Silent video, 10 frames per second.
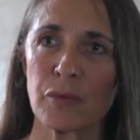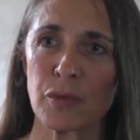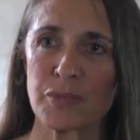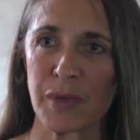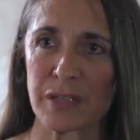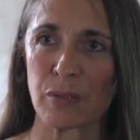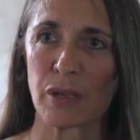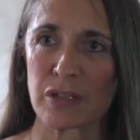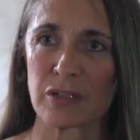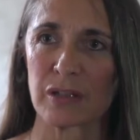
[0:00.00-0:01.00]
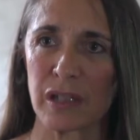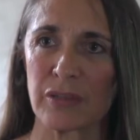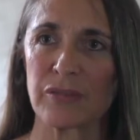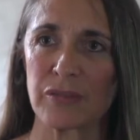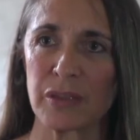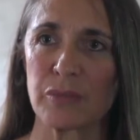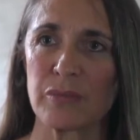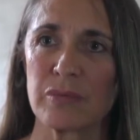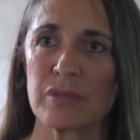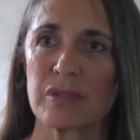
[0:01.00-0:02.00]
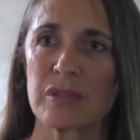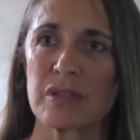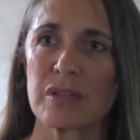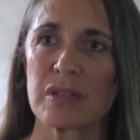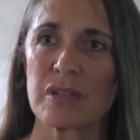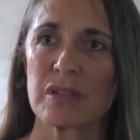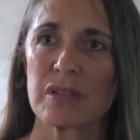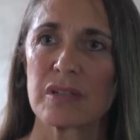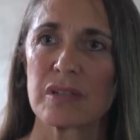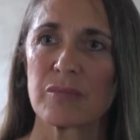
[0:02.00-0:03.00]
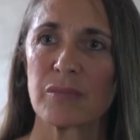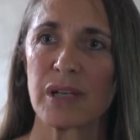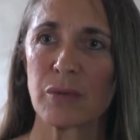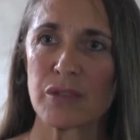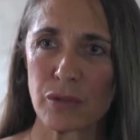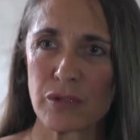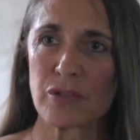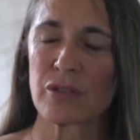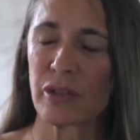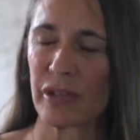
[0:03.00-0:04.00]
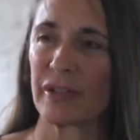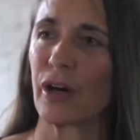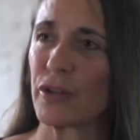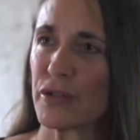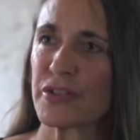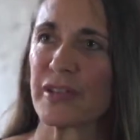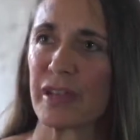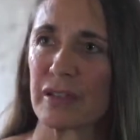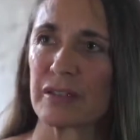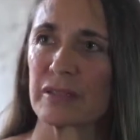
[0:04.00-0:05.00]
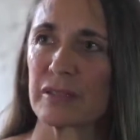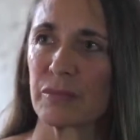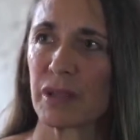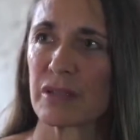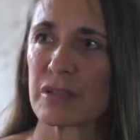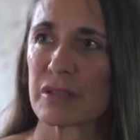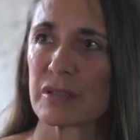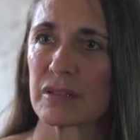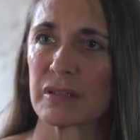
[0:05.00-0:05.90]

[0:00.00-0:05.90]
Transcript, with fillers: was made to watch a lot of film but i was also starting to understand because